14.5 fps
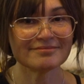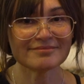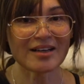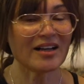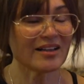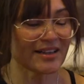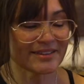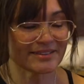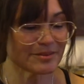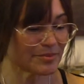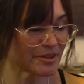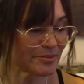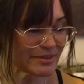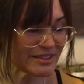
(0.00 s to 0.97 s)
all kinds of
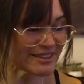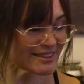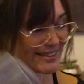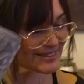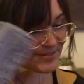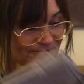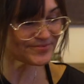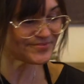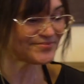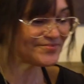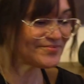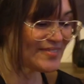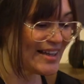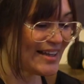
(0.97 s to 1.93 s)
purposes.
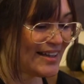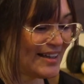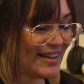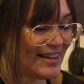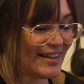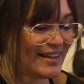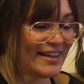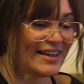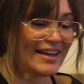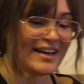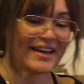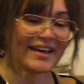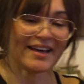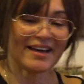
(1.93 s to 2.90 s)

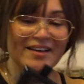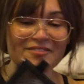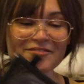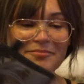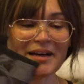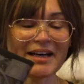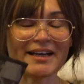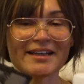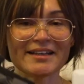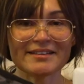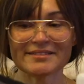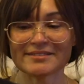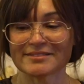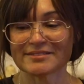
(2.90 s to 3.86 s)
I have
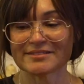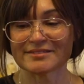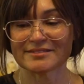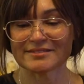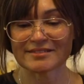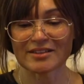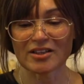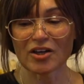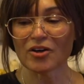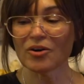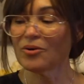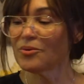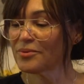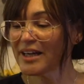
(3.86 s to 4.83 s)
my,
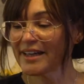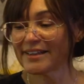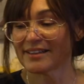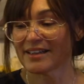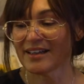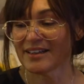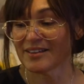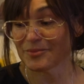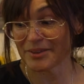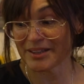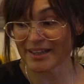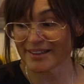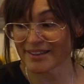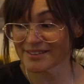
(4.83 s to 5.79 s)
when
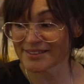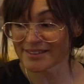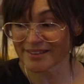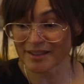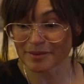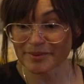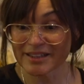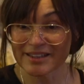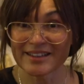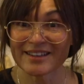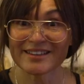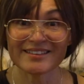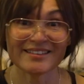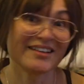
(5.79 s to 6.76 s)
I get to the
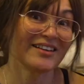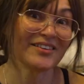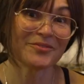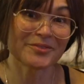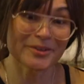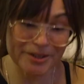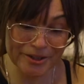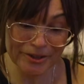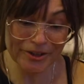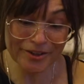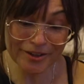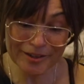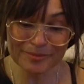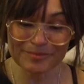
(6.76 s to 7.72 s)
albergue, we're in
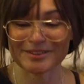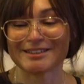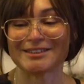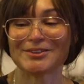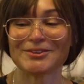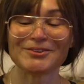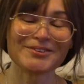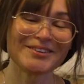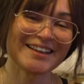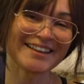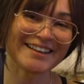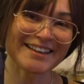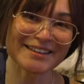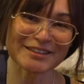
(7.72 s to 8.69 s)
Europe, so
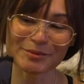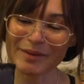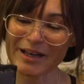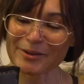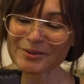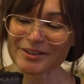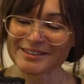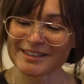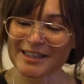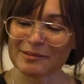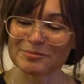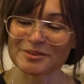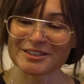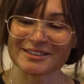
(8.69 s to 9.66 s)
yes, power
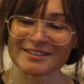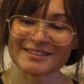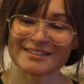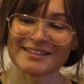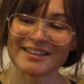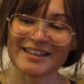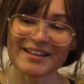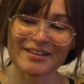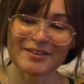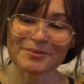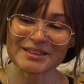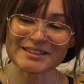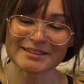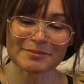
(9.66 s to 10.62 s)
adapter, the
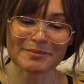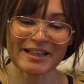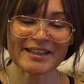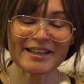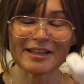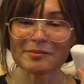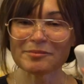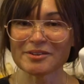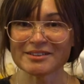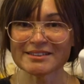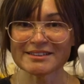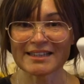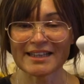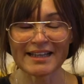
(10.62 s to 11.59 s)
rest of my
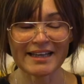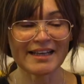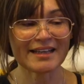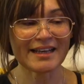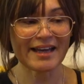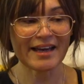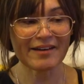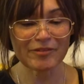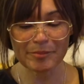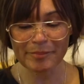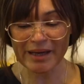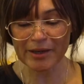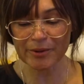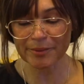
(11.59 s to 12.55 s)
cables, and I have a
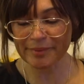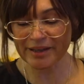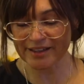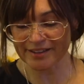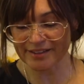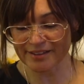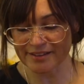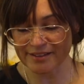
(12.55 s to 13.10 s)
power bank